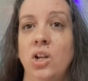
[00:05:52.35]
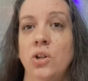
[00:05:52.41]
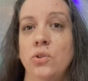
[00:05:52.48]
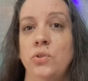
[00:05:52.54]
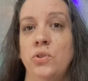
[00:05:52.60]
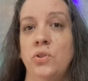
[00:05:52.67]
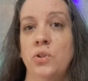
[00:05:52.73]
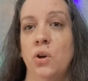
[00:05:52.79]

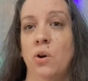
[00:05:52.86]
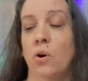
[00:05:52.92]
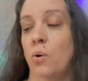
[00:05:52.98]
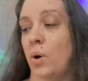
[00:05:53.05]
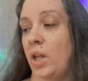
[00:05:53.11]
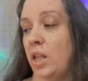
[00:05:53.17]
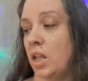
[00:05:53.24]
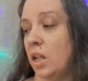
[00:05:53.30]

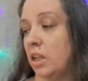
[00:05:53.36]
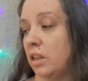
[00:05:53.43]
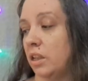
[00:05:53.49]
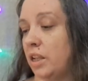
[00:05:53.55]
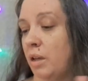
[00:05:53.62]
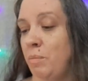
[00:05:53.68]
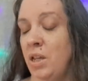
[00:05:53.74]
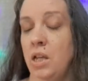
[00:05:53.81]
So
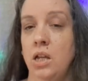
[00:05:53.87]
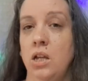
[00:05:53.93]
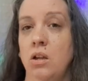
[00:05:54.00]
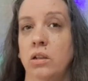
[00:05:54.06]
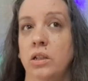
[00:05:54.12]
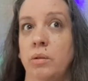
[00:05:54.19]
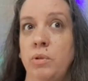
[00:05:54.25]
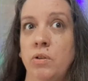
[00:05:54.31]
let
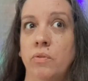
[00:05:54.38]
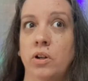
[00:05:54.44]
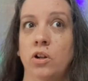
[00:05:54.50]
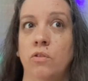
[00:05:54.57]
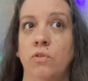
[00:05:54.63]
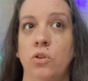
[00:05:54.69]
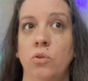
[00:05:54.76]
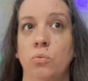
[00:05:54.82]
me run
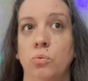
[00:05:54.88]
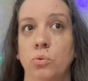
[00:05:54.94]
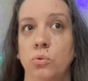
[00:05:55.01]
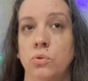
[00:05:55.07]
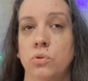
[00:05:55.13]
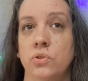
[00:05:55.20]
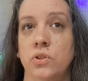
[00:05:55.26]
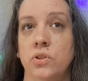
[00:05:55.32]
over the
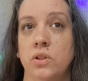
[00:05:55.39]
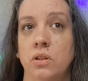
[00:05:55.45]
rules.